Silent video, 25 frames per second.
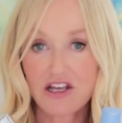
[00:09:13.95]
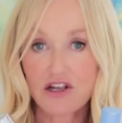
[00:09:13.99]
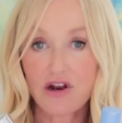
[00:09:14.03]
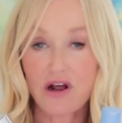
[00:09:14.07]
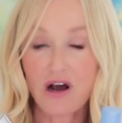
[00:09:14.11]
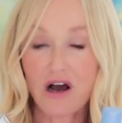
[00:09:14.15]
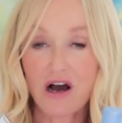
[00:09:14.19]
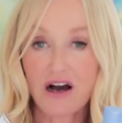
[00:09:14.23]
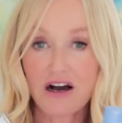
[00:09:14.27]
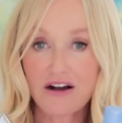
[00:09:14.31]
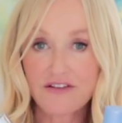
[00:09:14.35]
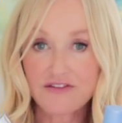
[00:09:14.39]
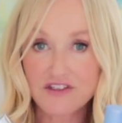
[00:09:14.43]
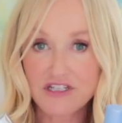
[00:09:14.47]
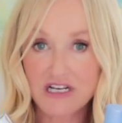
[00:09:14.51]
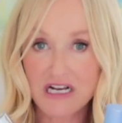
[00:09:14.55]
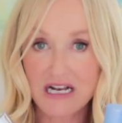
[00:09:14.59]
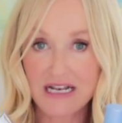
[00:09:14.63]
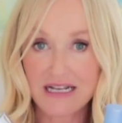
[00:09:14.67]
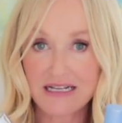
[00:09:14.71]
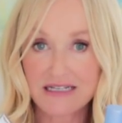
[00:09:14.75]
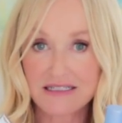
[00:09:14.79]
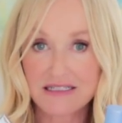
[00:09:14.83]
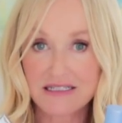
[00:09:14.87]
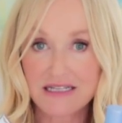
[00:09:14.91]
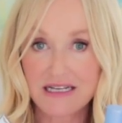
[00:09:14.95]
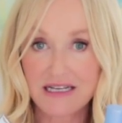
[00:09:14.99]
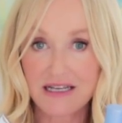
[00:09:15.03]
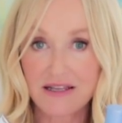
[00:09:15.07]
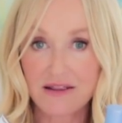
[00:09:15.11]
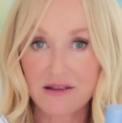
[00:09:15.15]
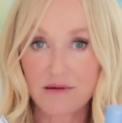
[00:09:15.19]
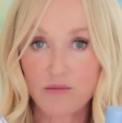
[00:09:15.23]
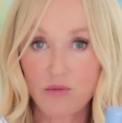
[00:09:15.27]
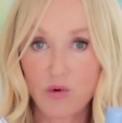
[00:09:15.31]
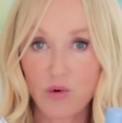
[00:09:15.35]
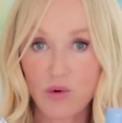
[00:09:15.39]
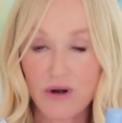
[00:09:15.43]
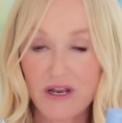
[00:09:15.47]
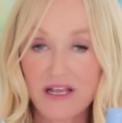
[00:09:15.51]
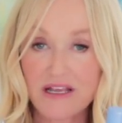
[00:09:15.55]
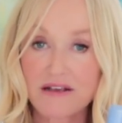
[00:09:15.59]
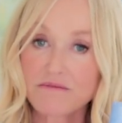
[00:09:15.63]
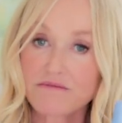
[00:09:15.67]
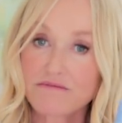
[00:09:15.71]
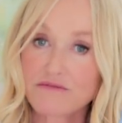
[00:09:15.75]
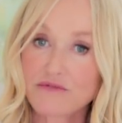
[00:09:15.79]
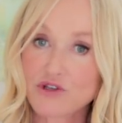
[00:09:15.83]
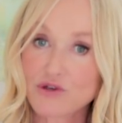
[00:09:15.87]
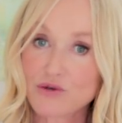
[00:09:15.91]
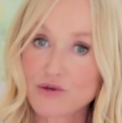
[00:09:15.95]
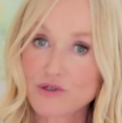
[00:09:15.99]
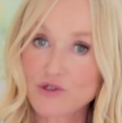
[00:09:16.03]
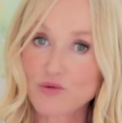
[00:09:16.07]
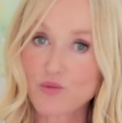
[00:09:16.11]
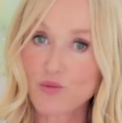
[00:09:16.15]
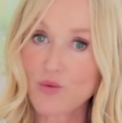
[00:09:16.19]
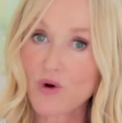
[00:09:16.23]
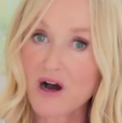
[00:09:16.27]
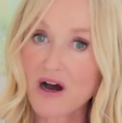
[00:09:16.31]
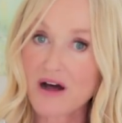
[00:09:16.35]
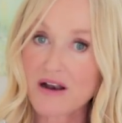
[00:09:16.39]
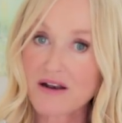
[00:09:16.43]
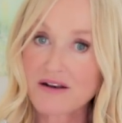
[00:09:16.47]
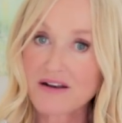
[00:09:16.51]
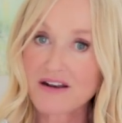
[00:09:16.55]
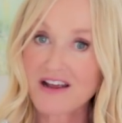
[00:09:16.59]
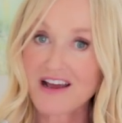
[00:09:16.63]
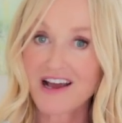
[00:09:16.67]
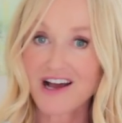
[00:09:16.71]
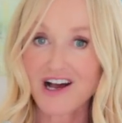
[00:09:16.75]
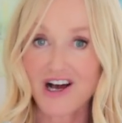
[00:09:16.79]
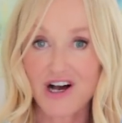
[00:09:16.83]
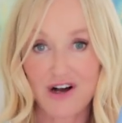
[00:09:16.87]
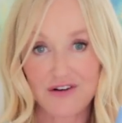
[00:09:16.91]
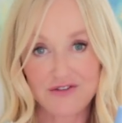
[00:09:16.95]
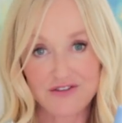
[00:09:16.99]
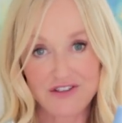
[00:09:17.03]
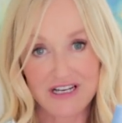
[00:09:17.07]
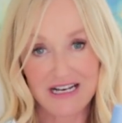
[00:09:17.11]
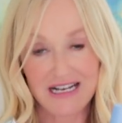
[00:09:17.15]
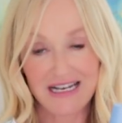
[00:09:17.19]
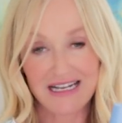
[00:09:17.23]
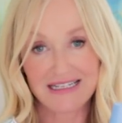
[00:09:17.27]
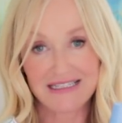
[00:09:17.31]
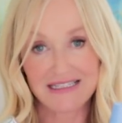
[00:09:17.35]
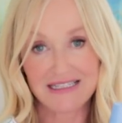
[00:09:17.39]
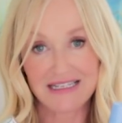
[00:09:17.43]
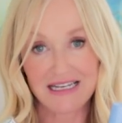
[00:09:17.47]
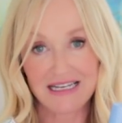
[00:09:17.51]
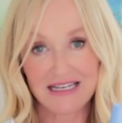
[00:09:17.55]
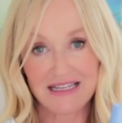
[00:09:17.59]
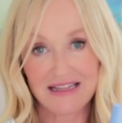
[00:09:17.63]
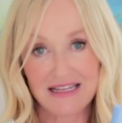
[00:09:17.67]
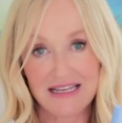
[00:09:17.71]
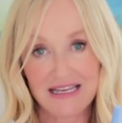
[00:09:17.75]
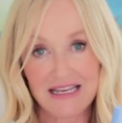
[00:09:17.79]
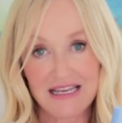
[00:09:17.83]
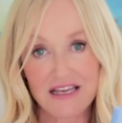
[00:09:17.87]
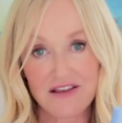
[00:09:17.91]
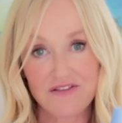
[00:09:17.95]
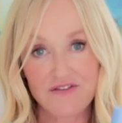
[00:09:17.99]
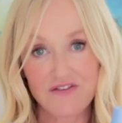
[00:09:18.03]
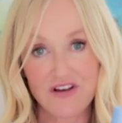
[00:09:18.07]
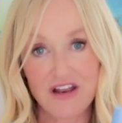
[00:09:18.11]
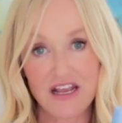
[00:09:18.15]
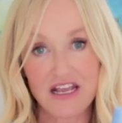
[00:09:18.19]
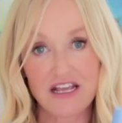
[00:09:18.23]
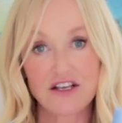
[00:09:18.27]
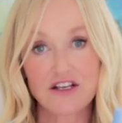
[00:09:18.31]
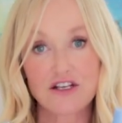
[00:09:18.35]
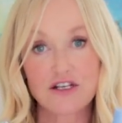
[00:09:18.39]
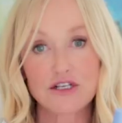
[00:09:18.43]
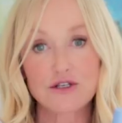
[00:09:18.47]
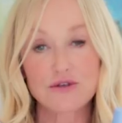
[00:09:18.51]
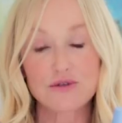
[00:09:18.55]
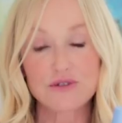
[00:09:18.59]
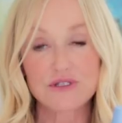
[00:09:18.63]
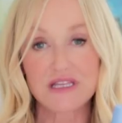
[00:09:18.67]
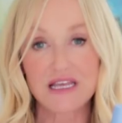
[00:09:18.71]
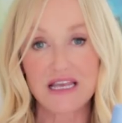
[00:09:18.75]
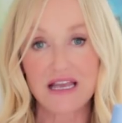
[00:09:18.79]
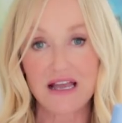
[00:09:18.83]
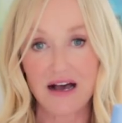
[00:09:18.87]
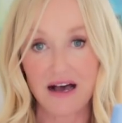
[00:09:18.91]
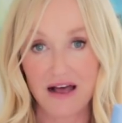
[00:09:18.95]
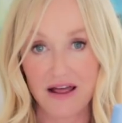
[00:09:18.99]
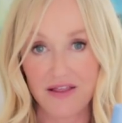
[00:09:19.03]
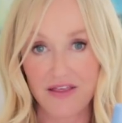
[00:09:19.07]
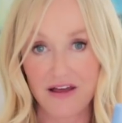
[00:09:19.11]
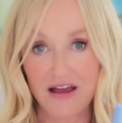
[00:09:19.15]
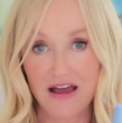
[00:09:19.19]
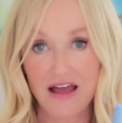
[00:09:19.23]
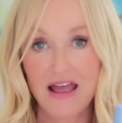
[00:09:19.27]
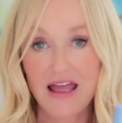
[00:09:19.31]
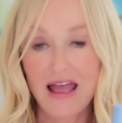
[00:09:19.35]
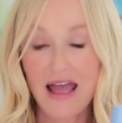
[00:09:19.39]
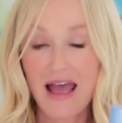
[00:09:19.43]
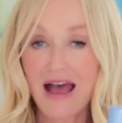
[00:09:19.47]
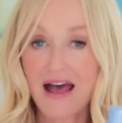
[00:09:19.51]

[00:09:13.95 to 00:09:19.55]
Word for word: you know, after cleansing in the morning, use one. After cleansing in the evening, use the other.